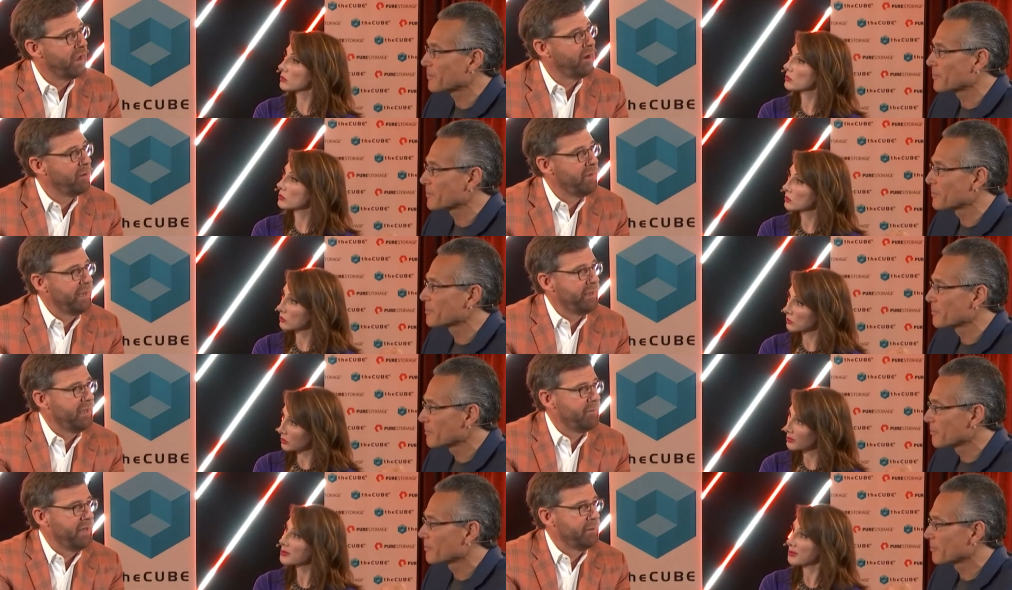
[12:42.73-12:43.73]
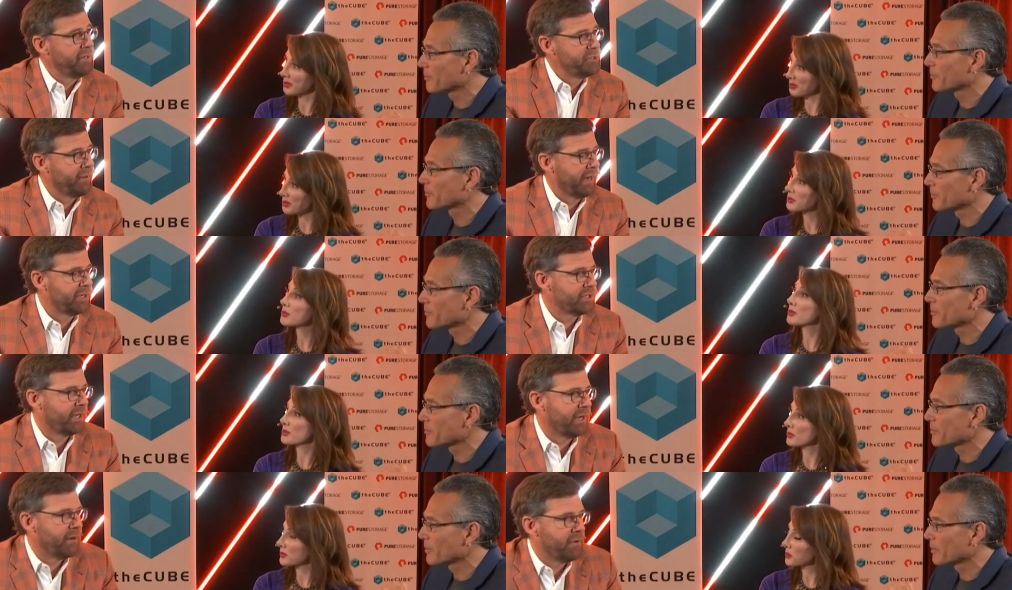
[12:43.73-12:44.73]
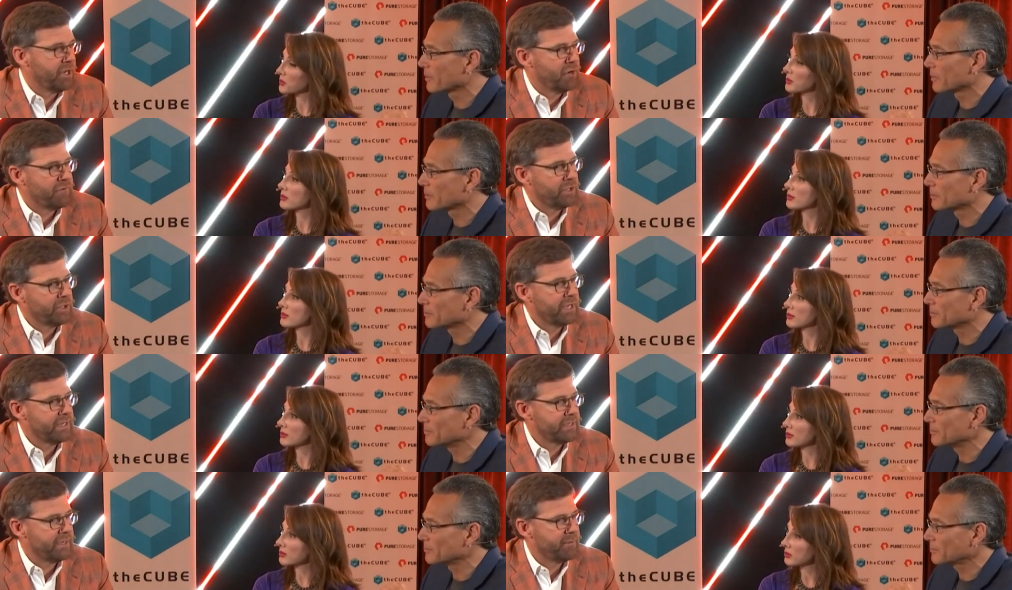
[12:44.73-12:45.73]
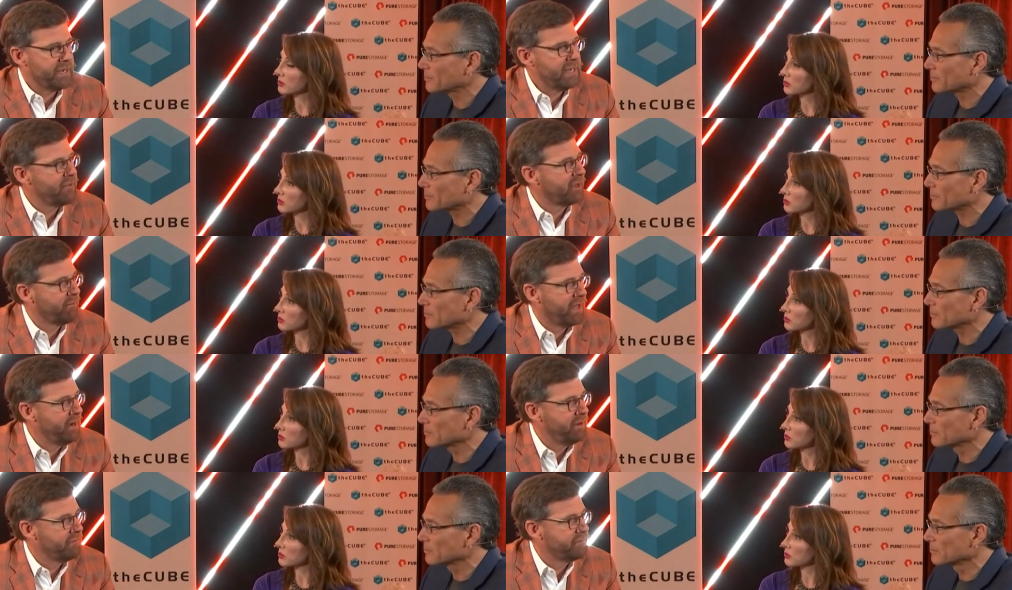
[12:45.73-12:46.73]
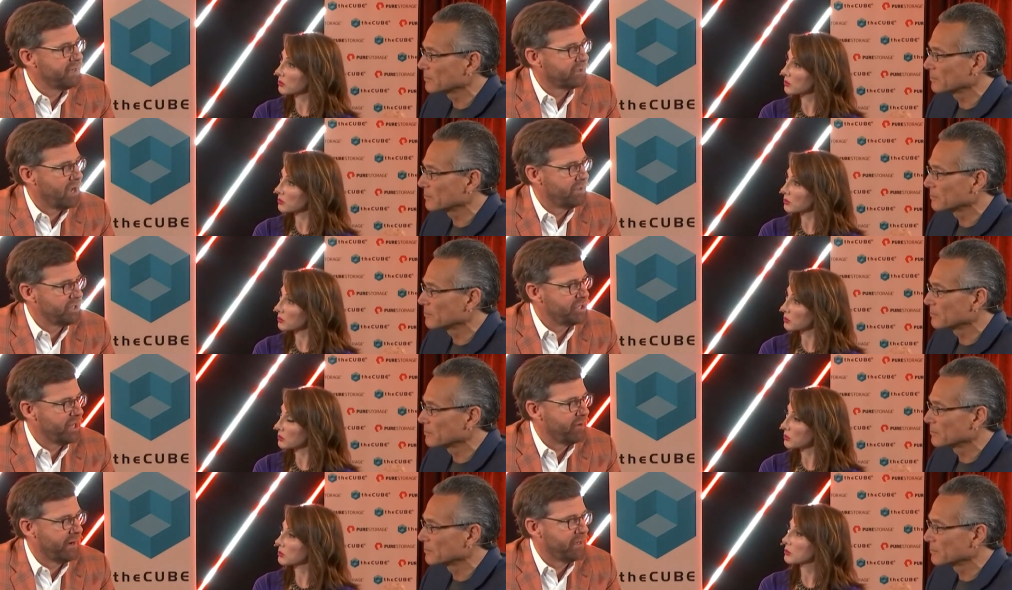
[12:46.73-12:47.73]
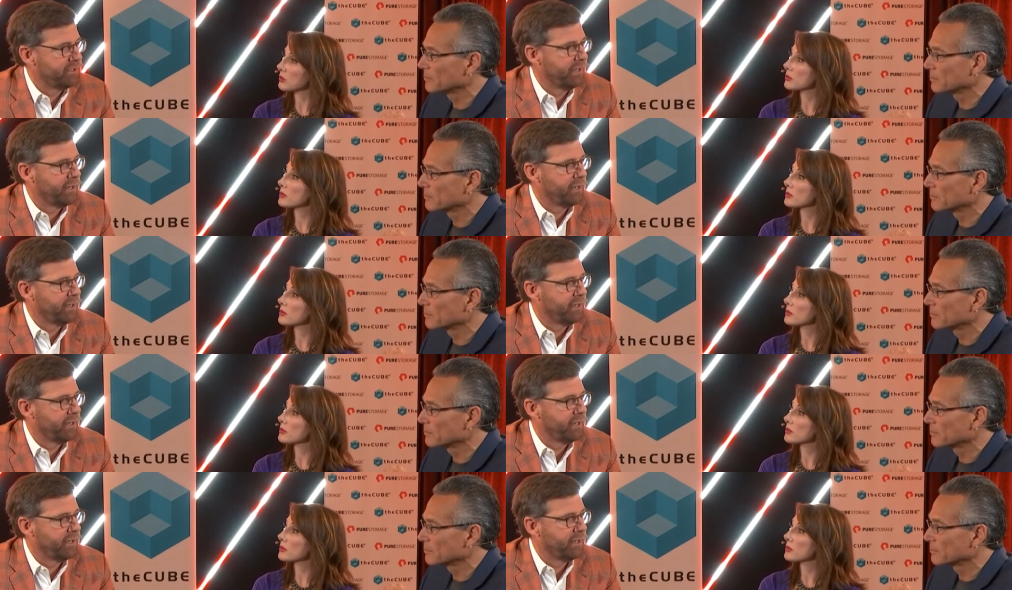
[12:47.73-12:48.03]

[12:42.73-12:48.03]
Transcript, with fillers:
Speaker 1: there in many, in many respects. Um, you know, if you look at um, any of the competitive technologies that are out